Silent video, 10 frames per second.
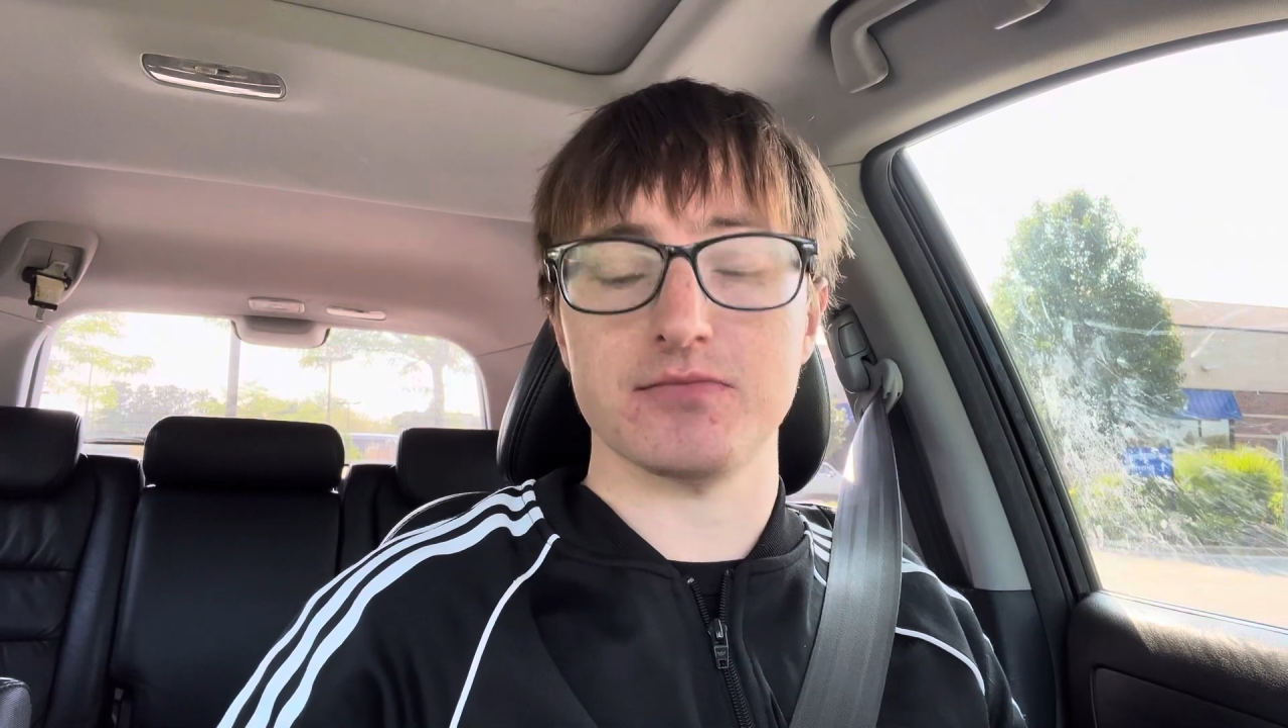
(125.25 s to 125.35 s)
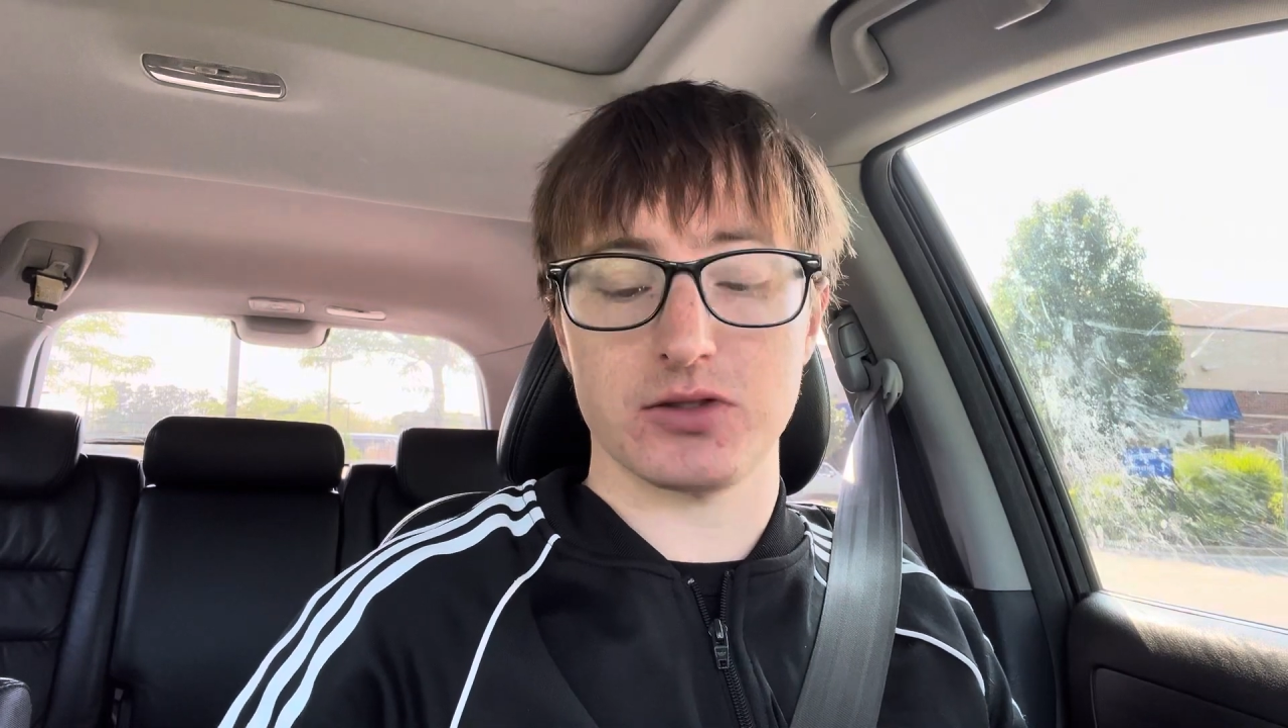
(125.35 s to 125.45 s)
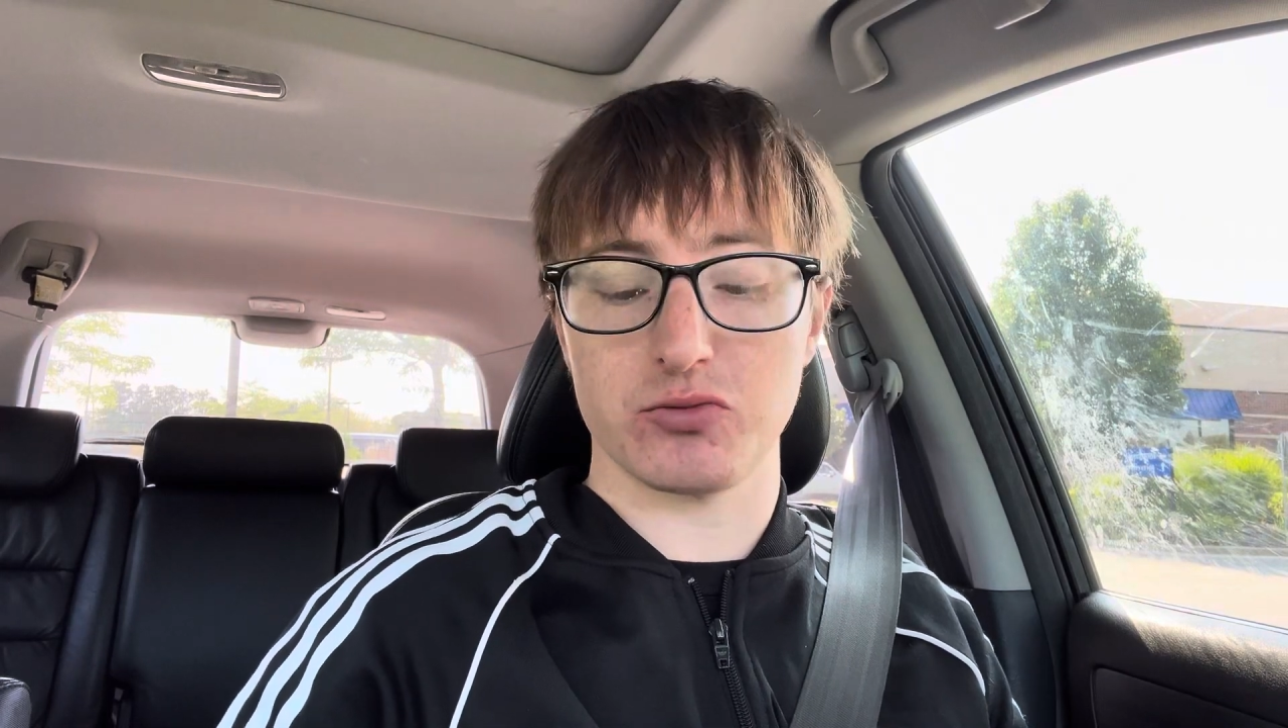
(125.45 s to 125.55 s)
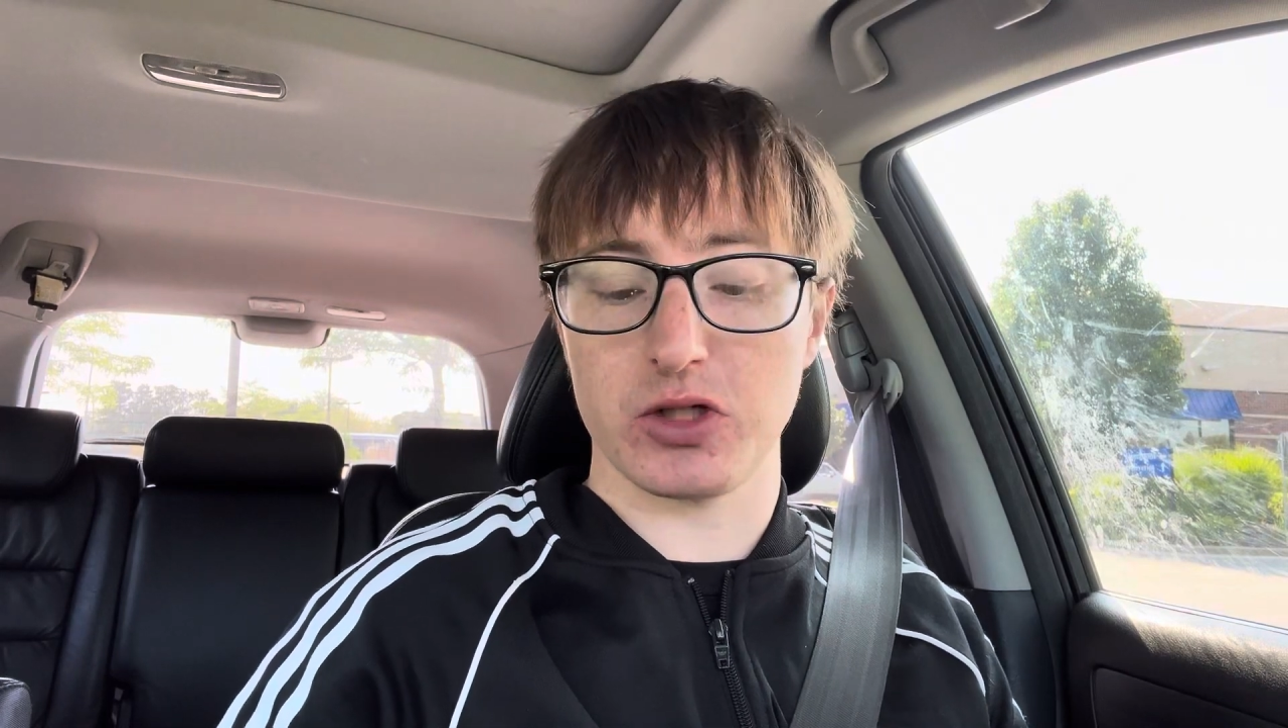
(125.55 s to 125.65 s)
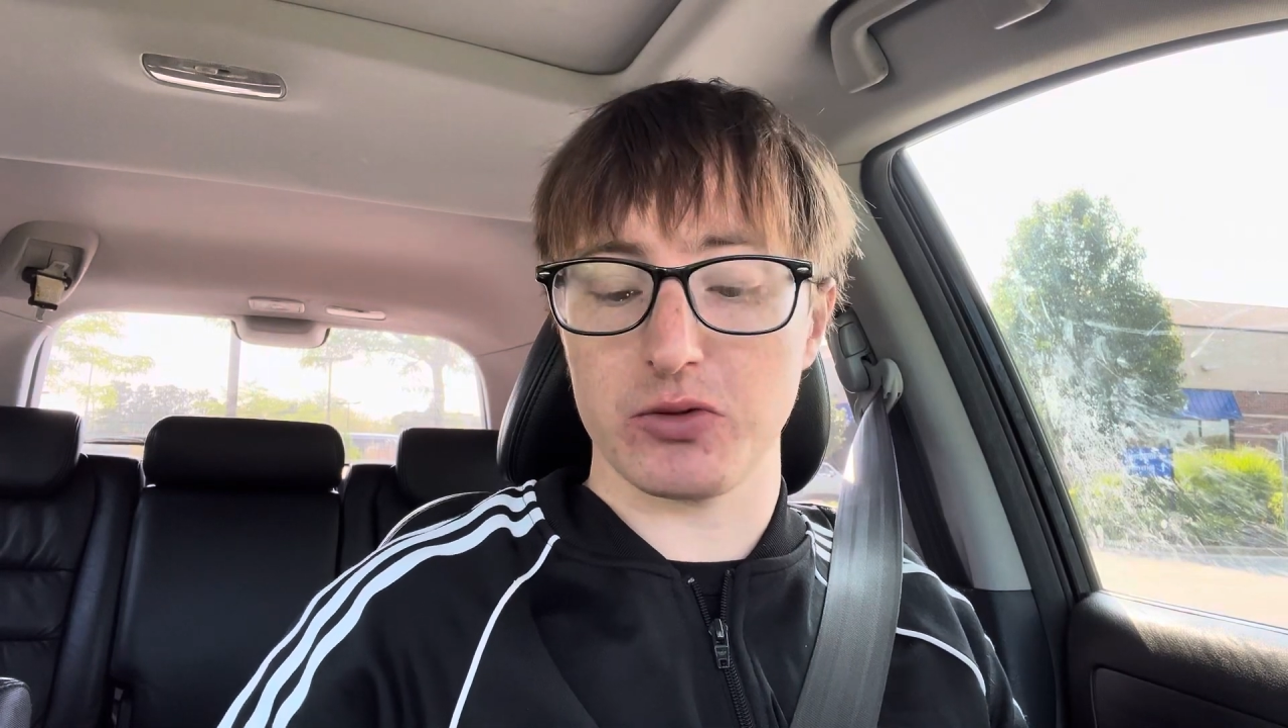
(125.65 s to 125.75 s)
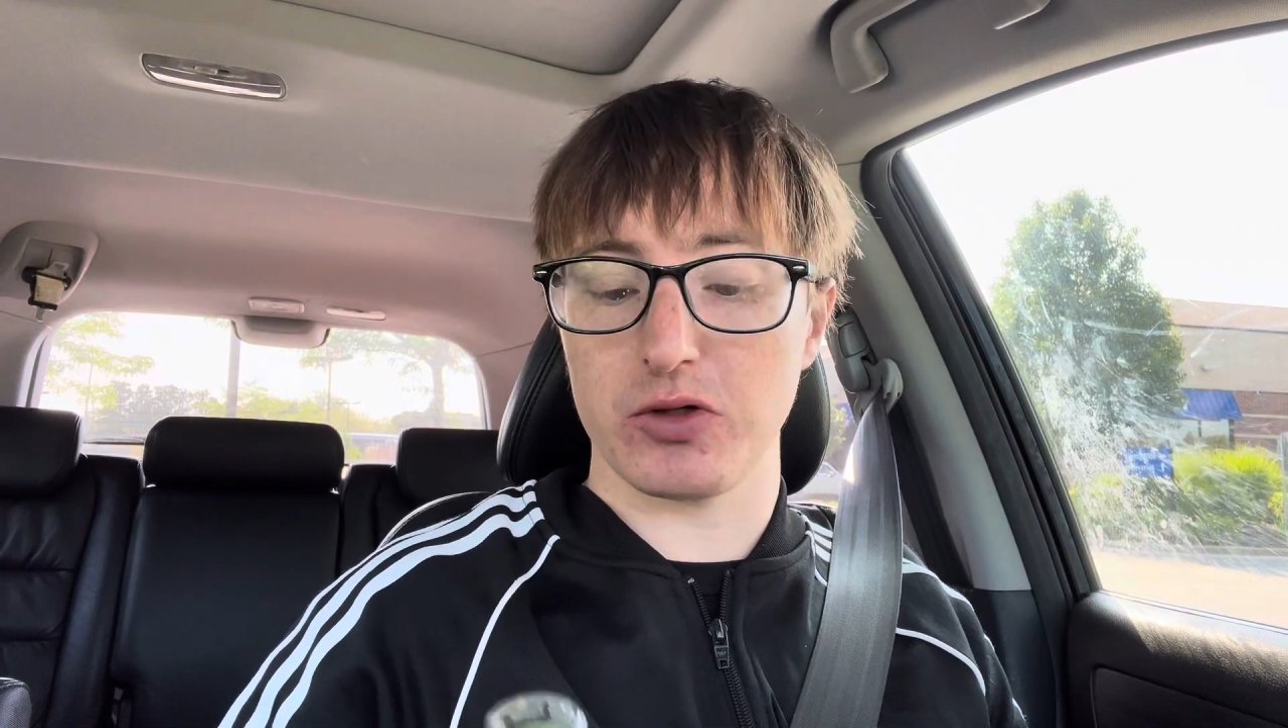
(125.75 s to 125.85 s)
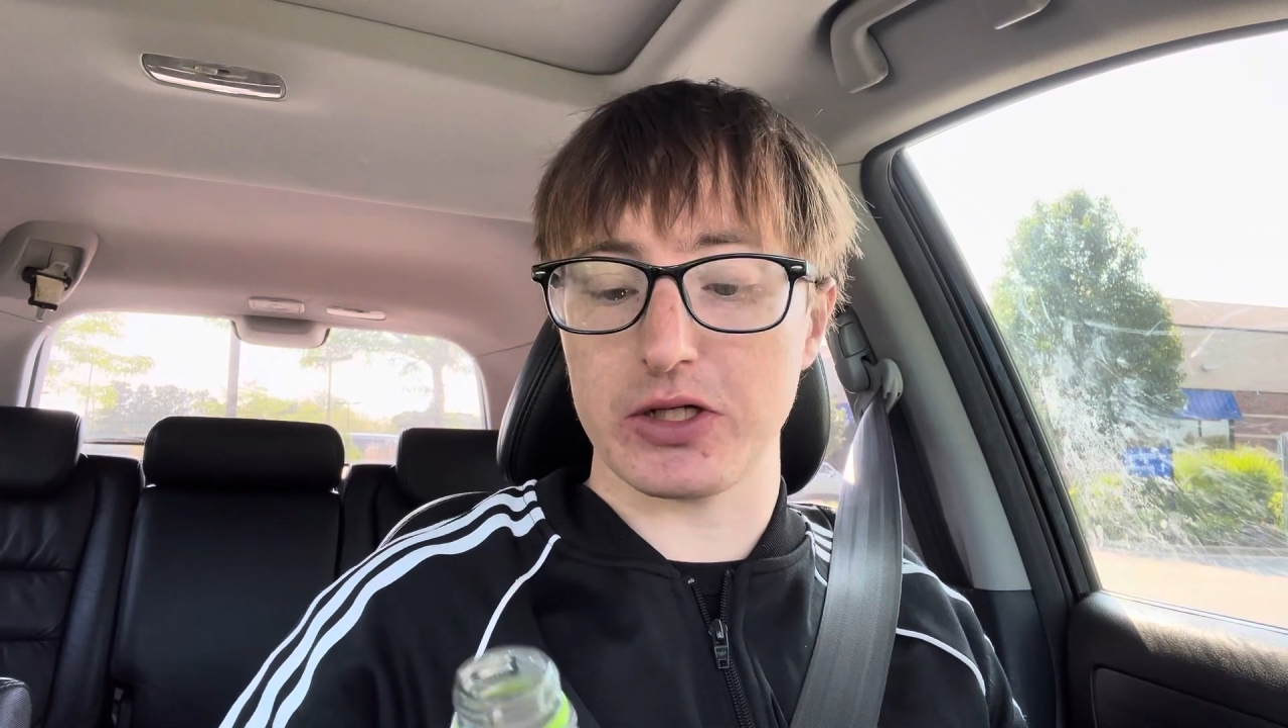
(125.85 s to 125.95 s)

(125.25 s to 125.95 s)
Really, really